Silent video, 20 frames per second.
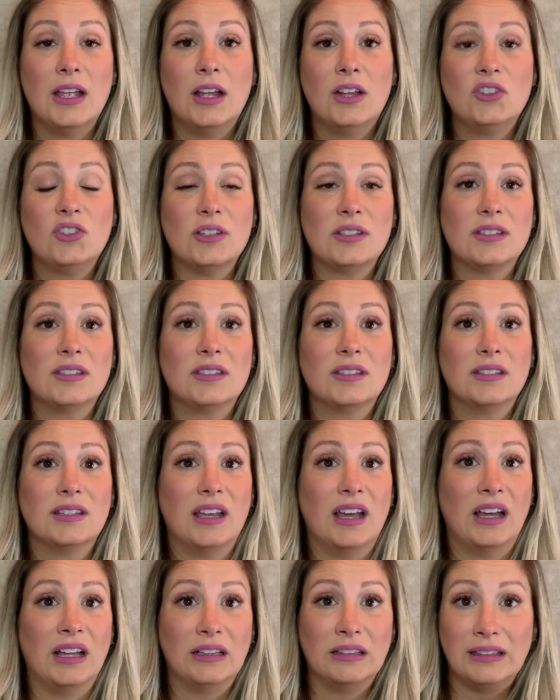just
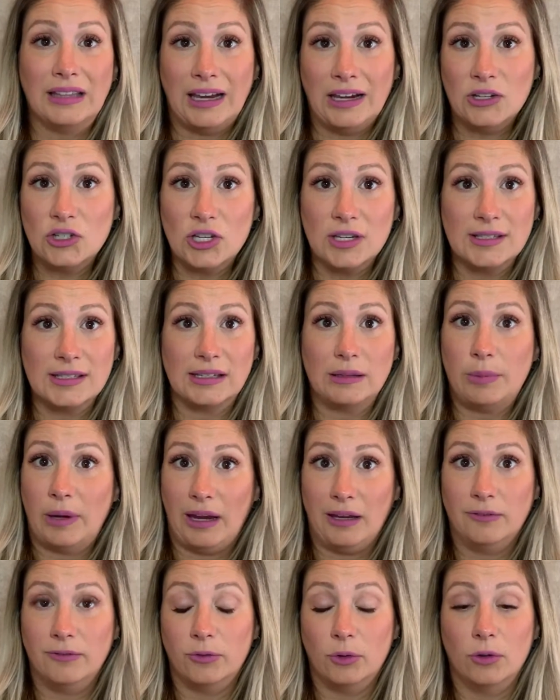hellaciously
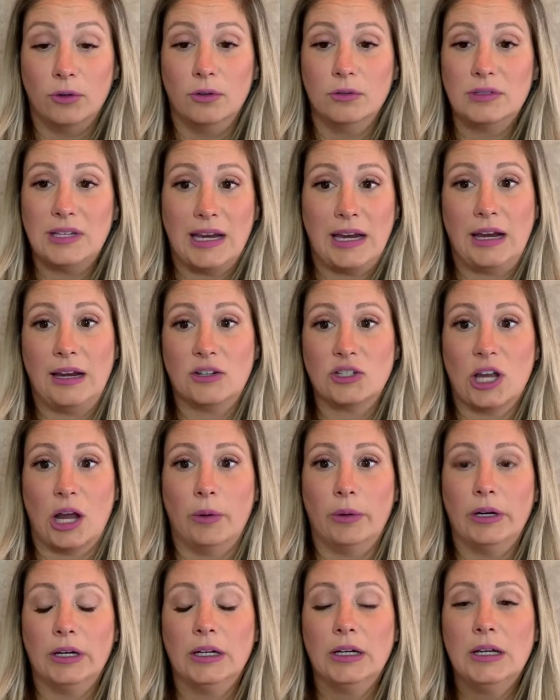painful taking a
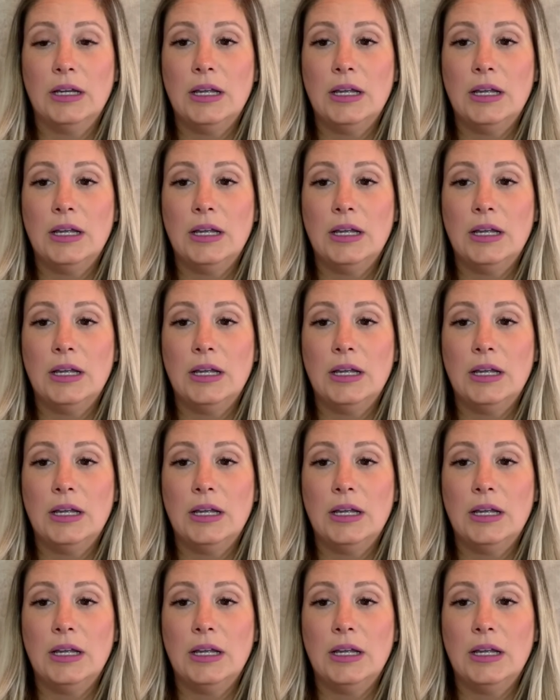shower.